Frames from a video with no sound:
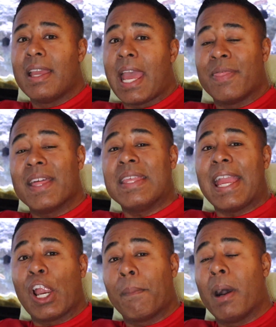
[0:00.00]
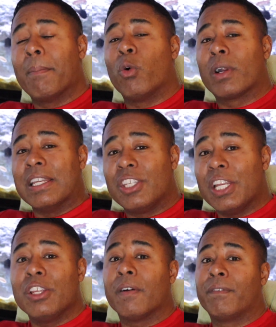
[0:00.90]
and then the air pump will
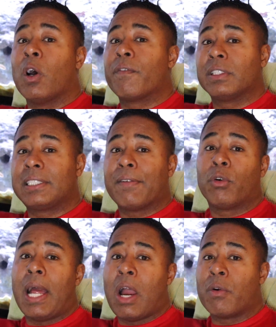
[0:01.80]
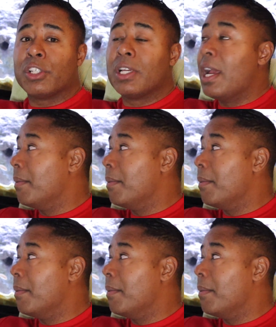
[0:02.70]
continue to flow for several hours,